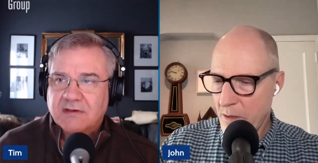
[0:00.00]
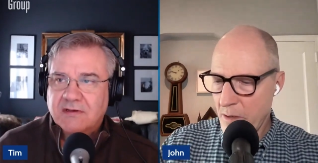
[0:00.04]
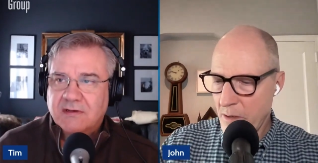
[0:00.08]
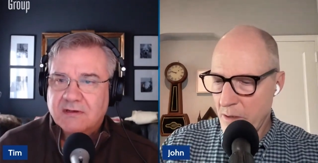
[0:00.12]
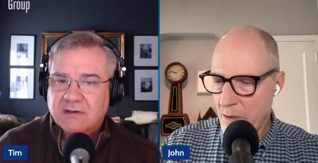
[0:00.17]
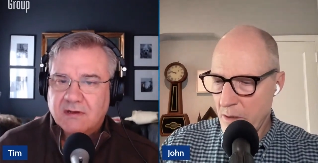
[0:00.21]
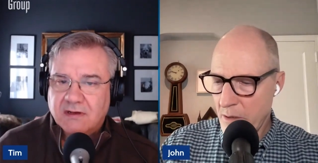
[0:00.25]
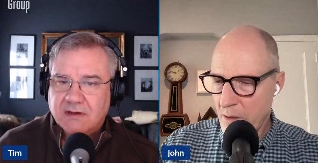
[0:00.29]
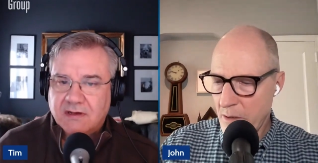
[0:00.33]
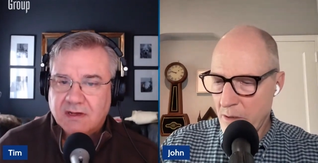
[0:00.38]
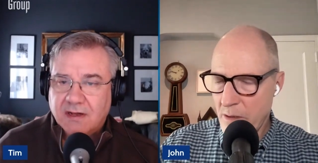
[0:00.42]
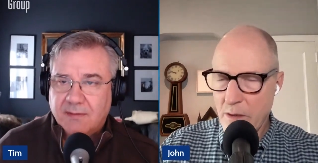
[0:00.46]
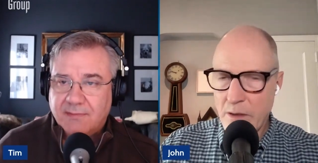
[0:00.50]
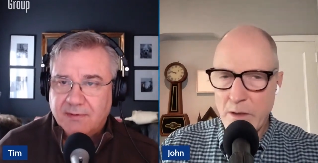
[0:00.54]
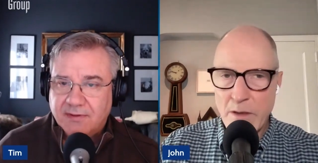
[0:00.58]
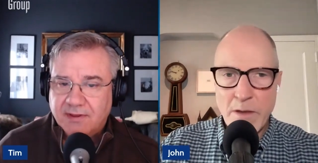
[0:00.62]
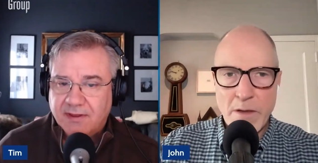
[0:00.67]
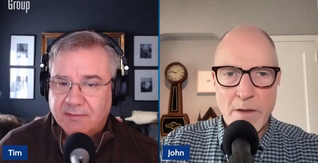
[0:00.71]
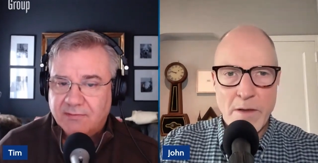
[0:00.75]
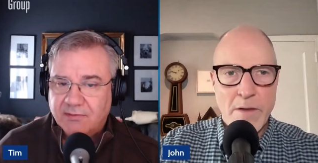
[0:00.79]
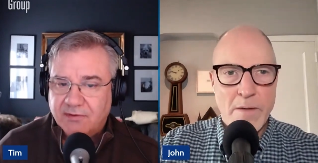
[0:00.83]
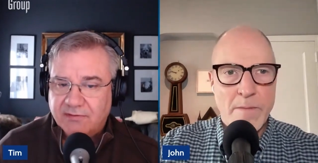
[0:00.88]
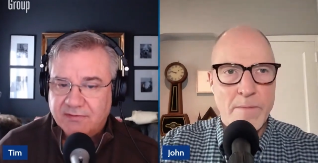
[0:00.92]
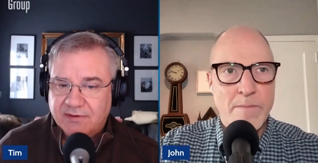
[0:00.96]
Speaker 1: a couple
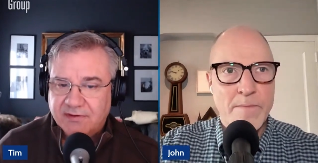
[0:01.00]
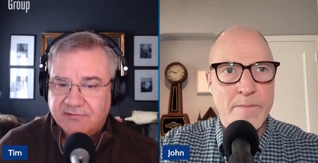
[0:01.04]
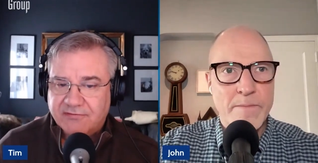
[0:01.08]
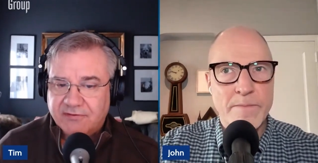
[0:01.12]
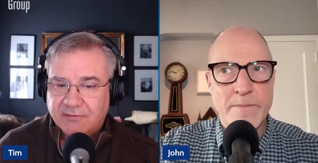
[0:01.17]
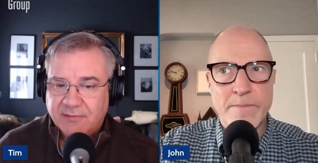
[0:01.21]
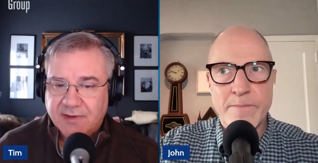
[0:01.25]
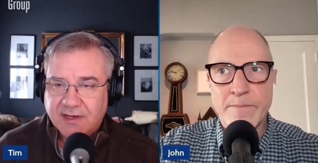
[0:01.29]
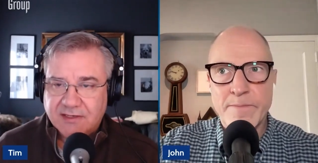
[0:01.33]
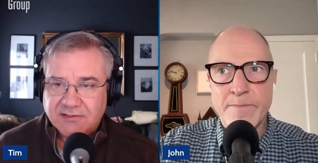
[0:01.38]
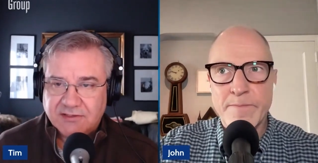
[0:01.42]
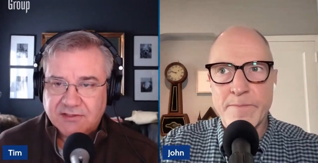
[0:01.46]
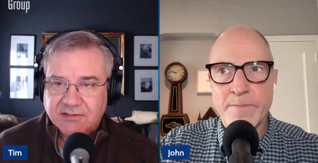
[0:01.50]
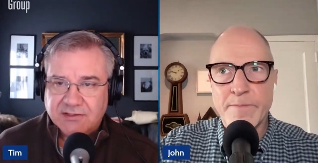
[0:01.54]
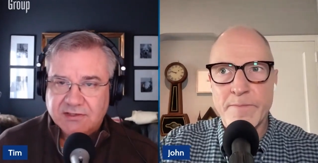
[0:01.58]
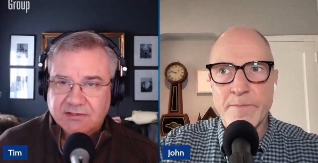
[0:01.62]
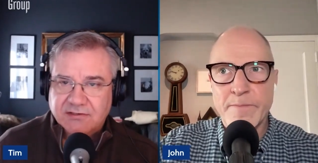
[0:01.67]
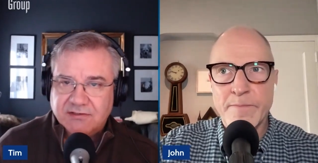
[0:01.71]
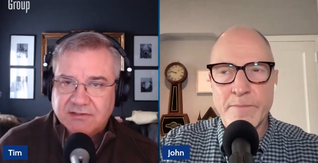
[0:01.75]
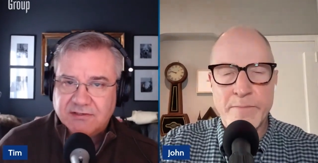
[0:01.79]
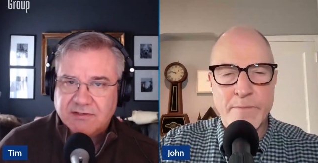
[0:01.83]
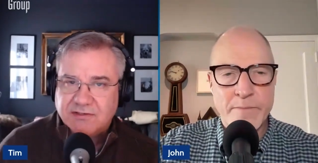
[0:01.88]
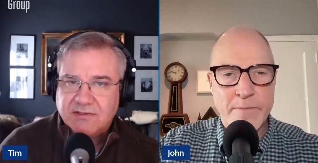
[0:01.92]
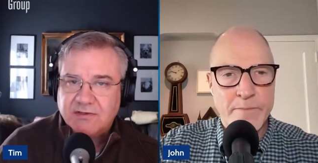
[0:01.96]
that moved in from
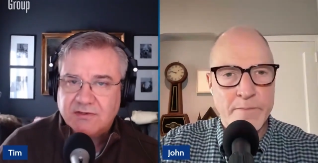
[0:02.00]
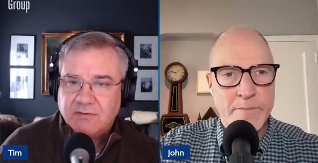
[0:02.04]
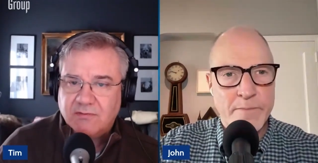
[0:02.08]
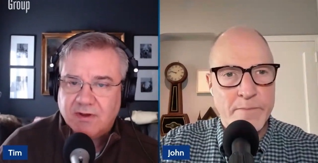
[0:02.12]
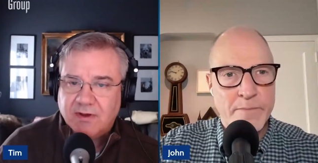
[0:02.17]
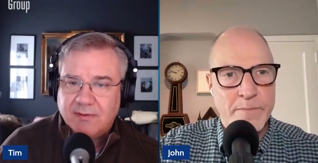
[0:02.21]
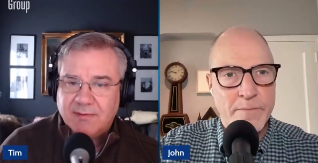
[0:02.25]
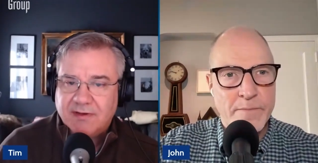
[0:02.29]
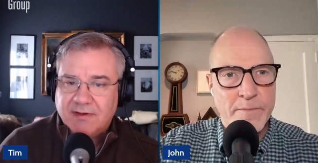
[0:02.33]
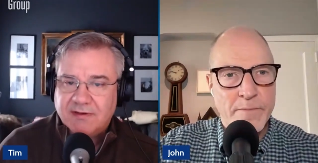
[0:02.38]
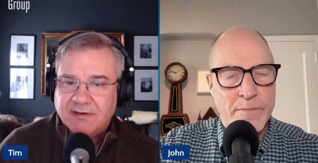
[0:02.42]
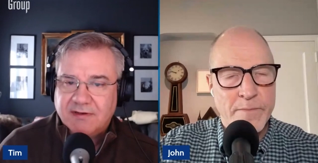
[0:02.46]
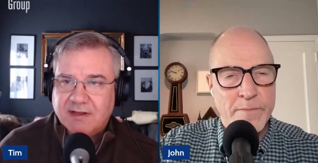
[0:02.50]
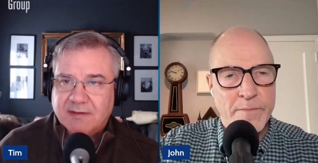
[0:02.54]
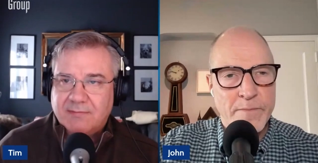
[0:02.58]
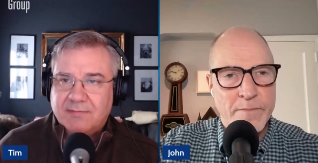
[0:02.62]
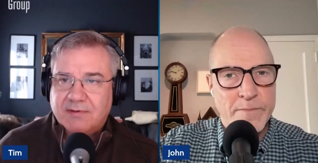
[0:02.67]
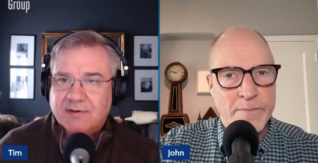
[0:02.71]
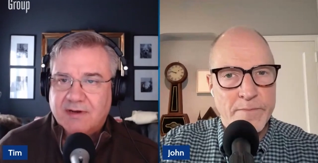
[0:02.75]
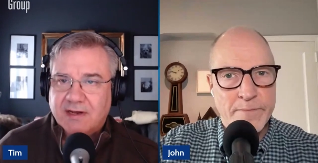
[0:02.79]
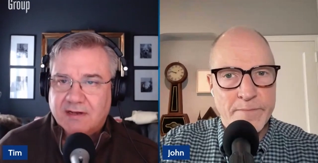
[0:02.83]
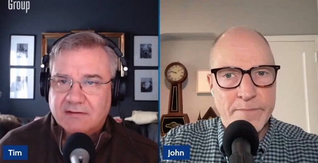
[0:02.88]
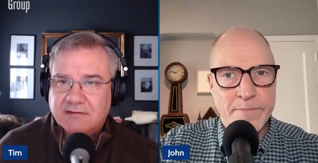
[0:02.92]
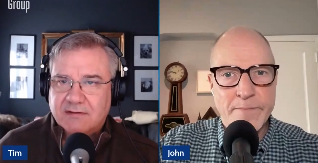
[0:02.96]
Massachusetts, two women. They
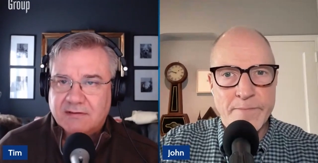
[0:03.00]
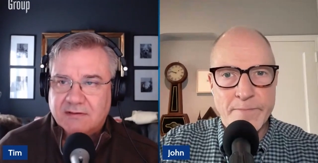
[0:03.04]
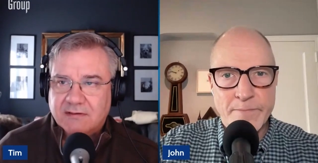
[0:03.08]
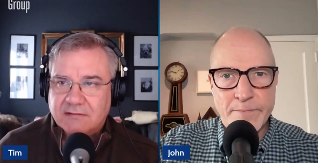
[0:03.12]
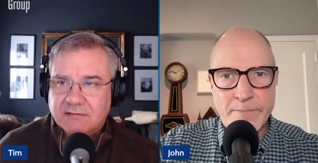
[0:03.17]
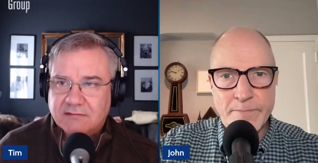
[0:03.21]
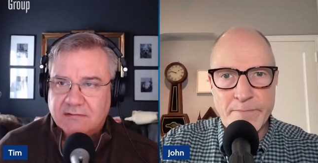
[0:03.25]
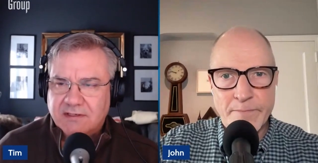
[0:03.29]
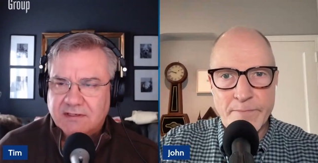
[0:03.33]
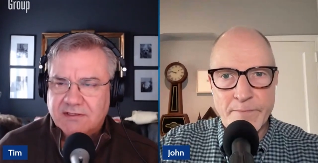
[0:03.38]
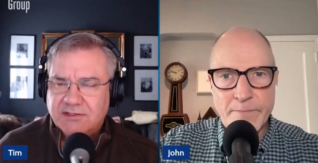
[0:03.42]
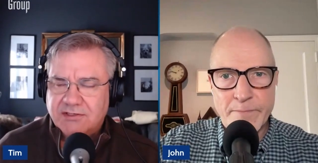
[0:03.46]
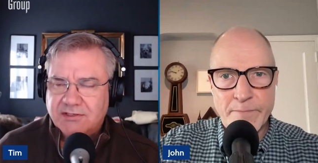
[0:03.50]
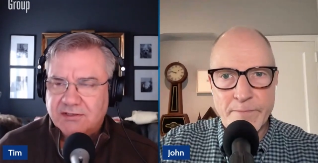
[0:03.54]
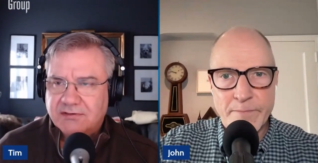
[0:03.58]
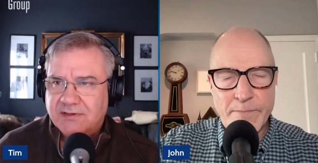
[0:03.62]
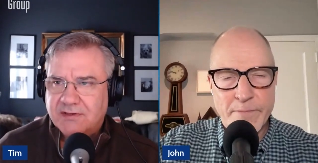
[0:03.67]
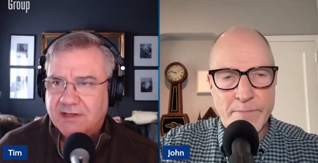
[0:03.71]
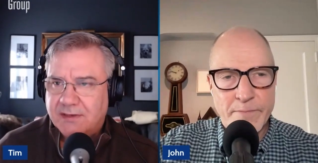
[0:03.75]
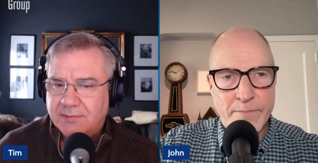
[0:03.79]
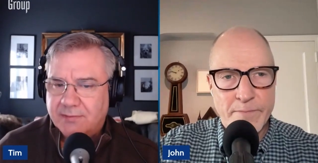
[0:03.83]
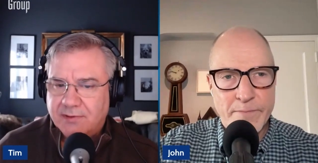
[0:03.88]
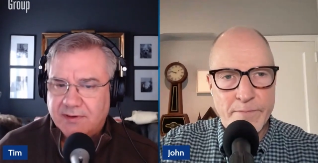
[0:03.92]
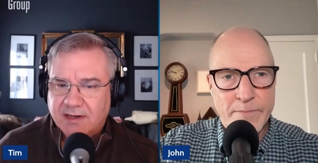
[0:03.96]
put out the, in June,
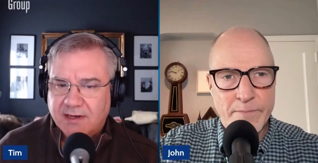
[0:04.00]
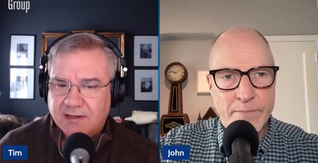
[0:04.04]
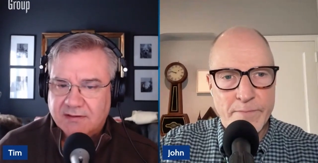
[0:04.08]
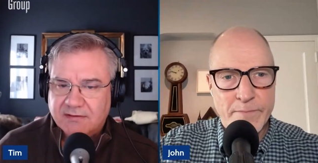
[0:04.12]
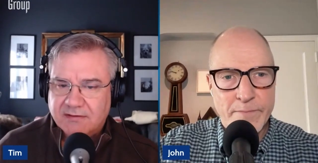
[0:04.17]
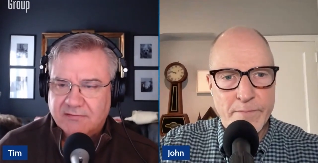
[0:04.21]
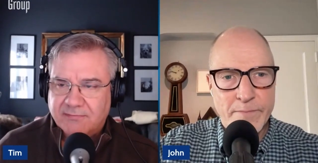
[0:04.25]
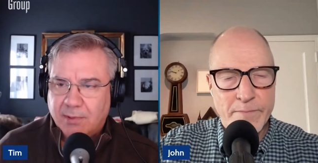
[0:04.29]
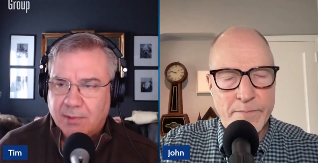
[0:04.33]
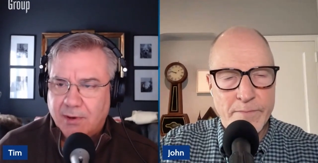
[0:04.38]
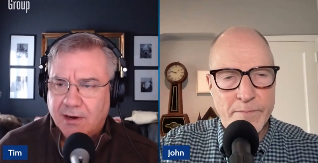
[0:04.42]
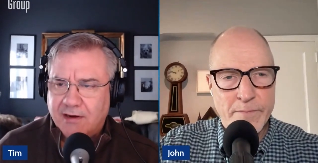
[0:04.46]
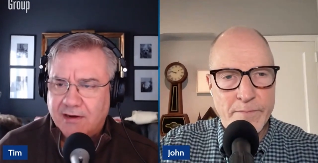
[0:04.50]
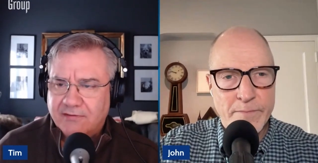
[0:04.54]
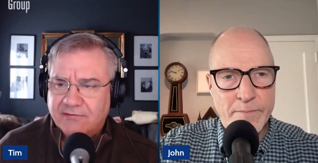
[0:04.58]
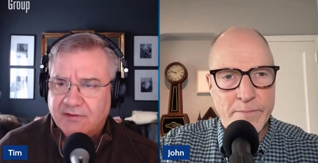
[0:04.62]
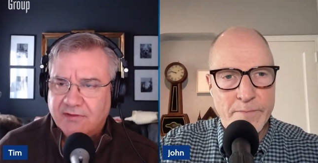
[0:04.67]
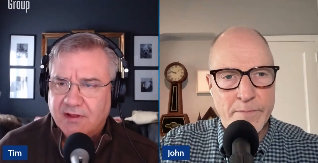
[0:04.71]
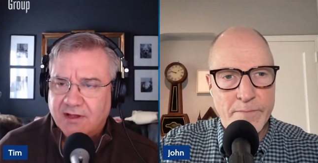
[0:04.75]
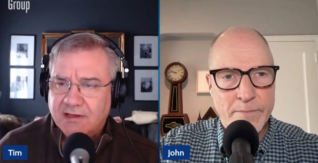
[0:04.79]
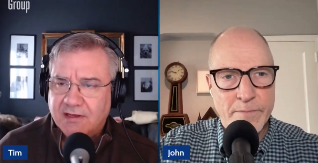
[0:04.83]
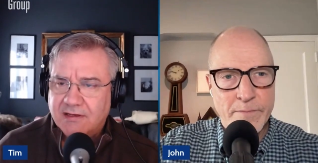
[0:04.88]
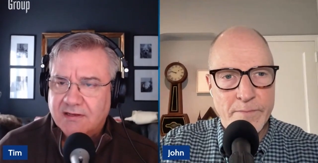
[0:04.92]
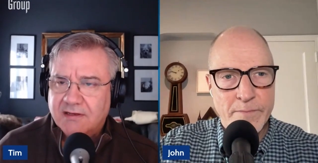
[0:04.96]
they put out the pride
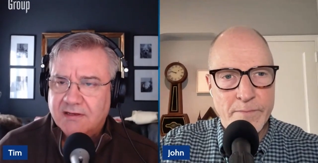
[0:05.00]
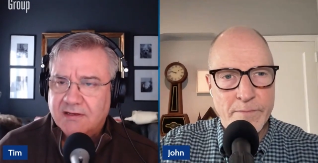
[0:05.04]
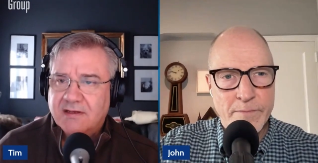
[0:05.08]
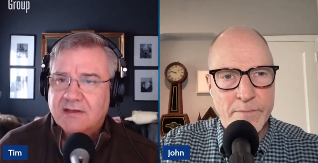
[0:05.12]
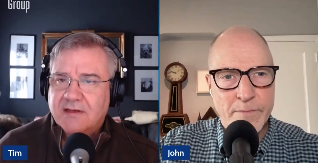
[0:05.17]
flag.